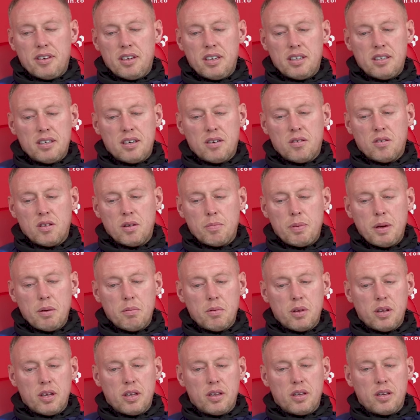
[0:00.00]
and all the
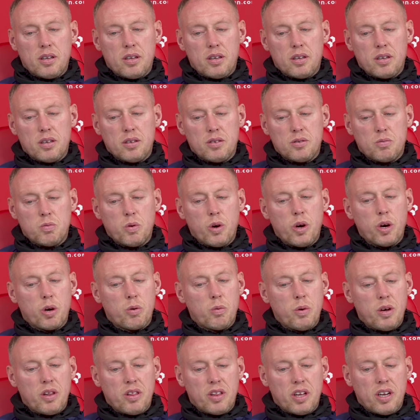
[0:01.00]
people that he's
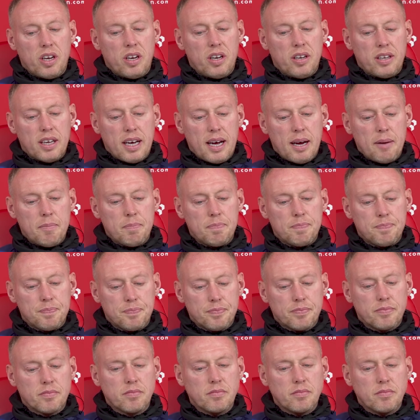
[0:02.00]
worked with. And, um,